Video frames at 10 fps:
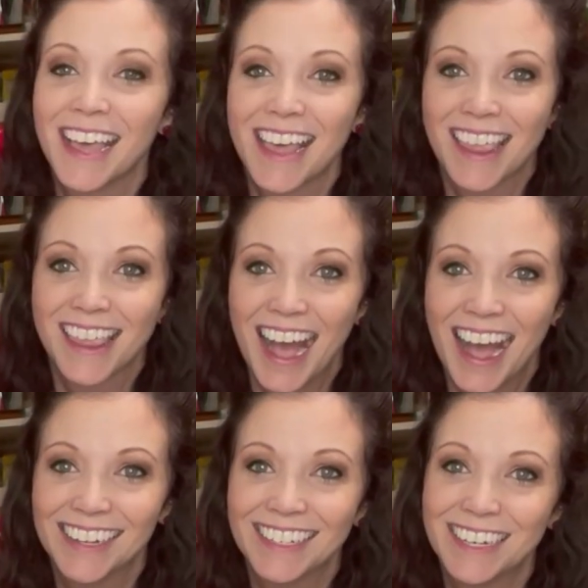
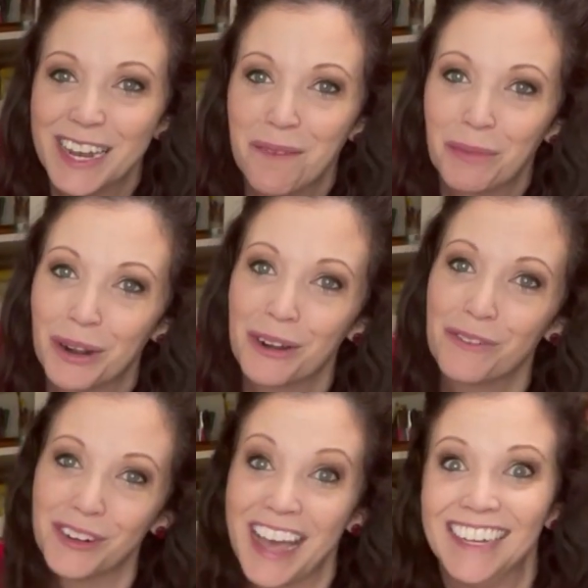that number
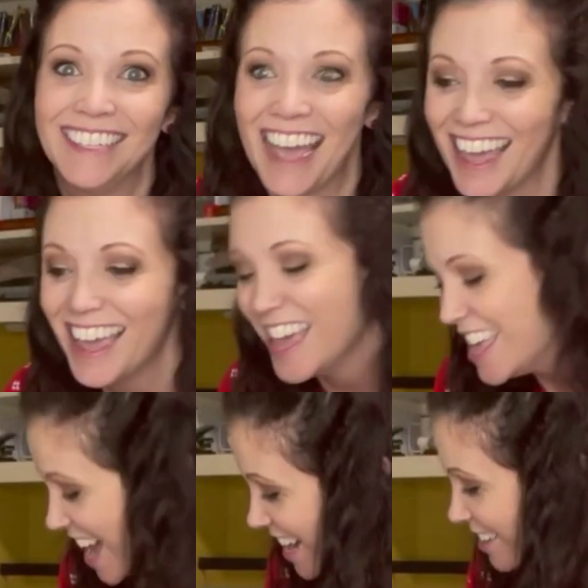for that day.
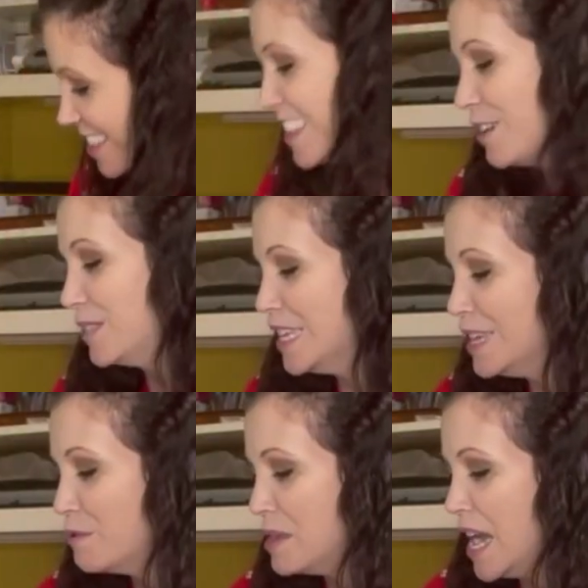Another thing that I was thinking
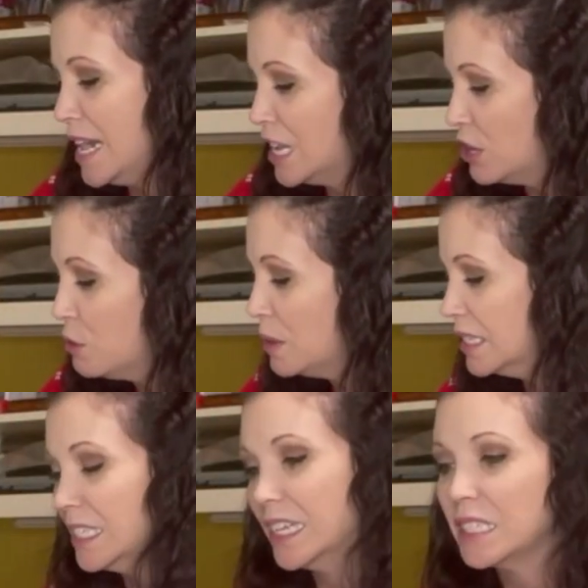would be kind of cute is
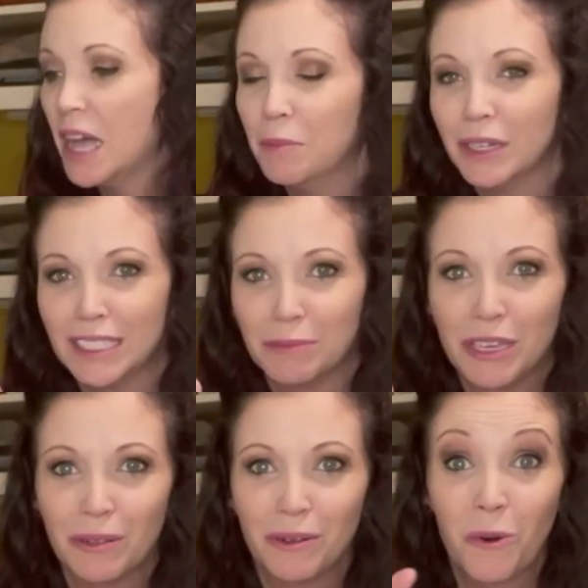it does come with some
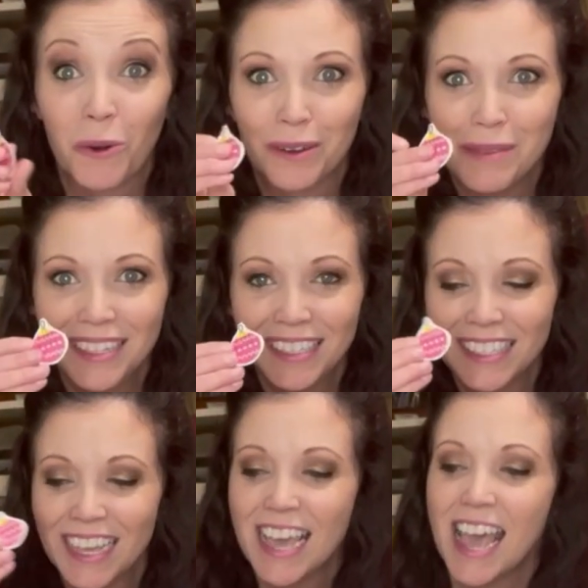cute little ornaments,
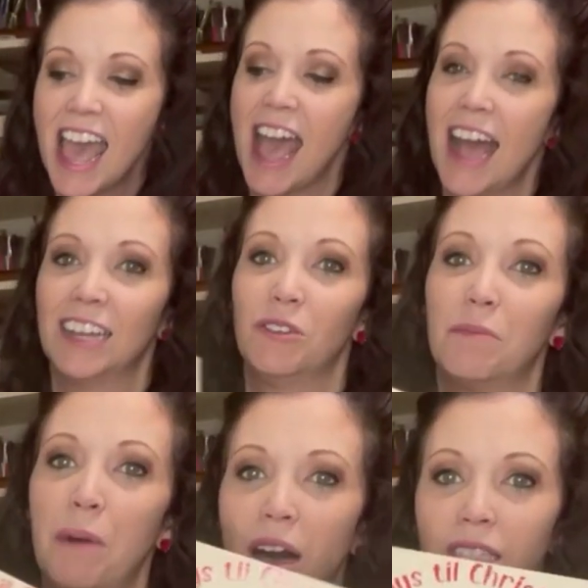and you could
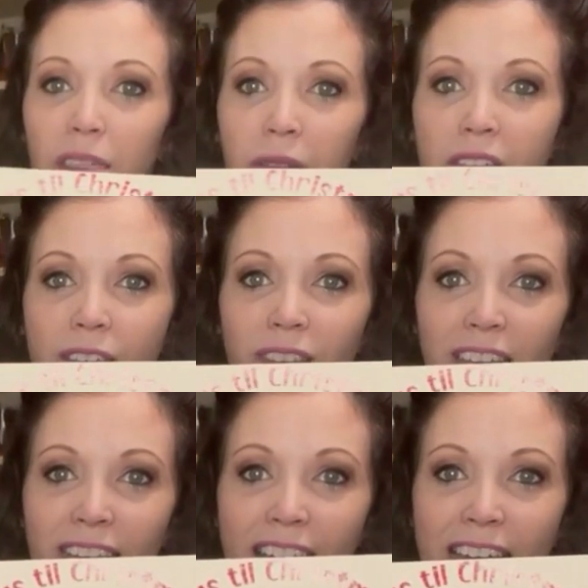possibly even
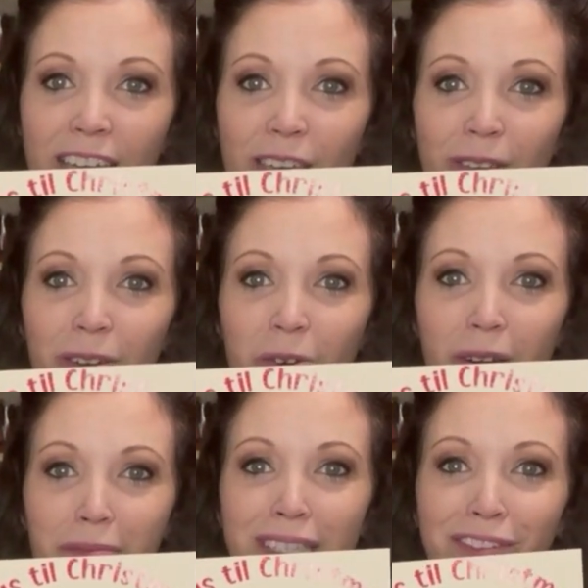like hang cute little
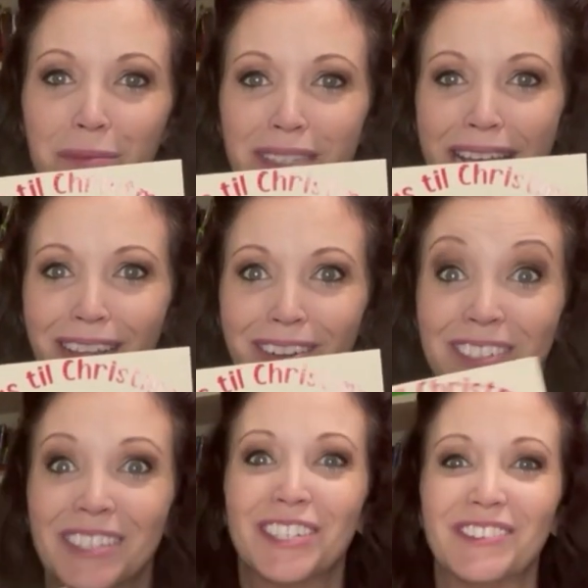ornaments from his
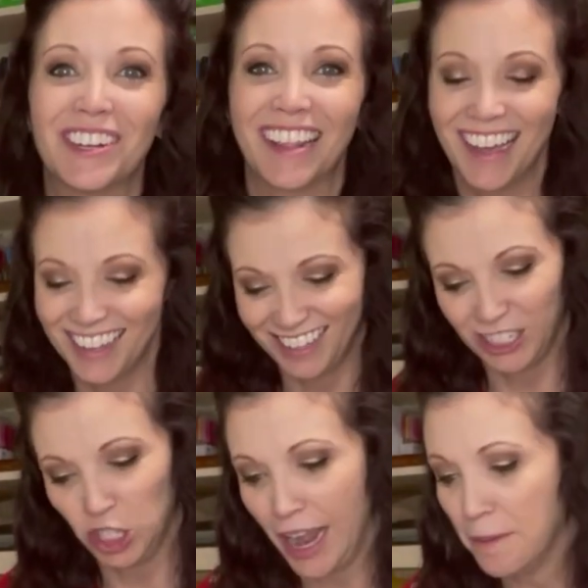antlers. Should we try that? Let's
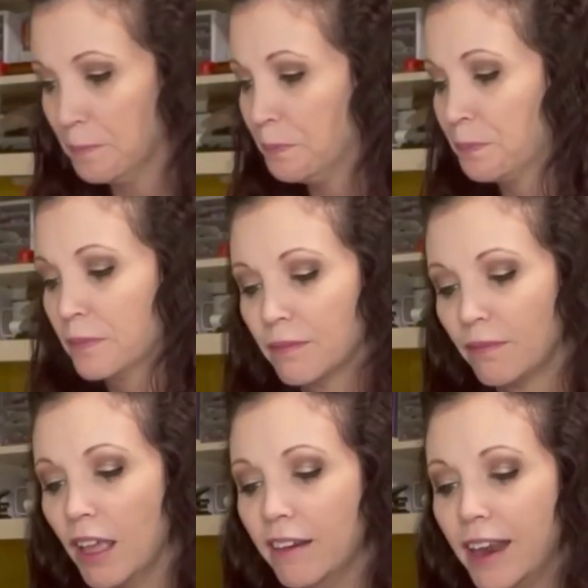try it.
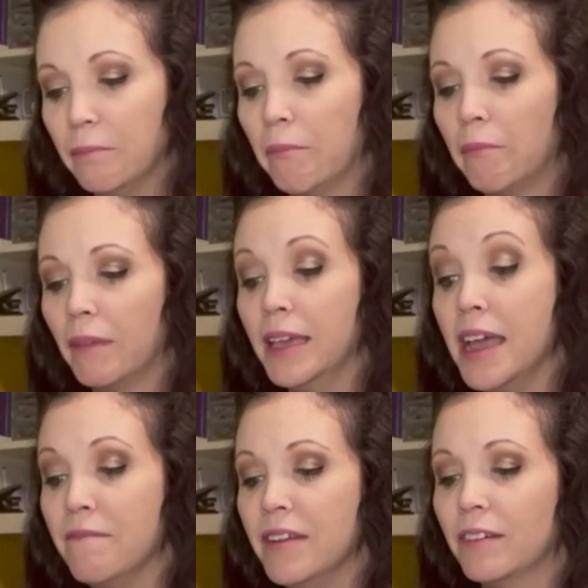All right. Again,
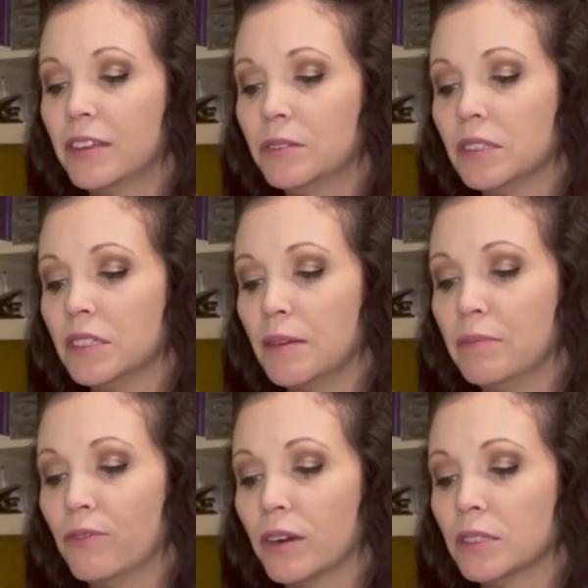I've never used this stuff
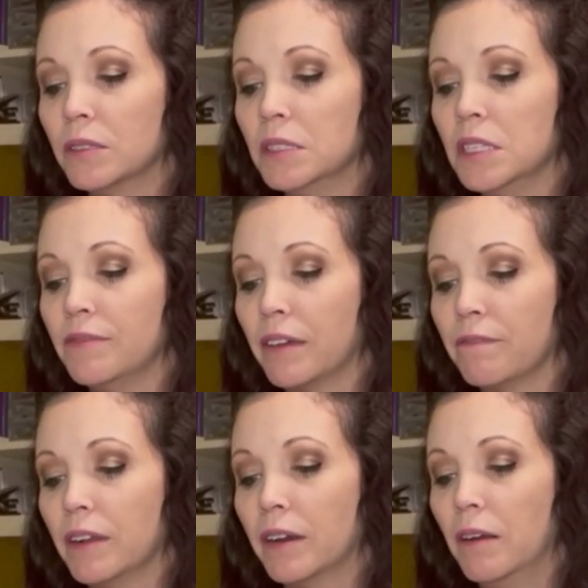before, so let's see if I can
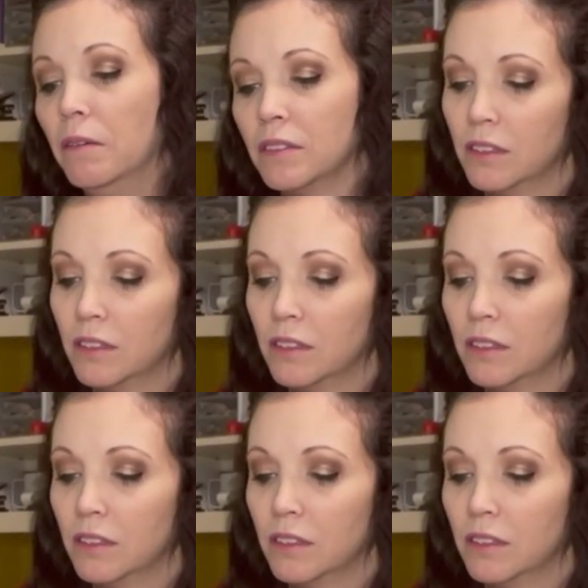figure it out.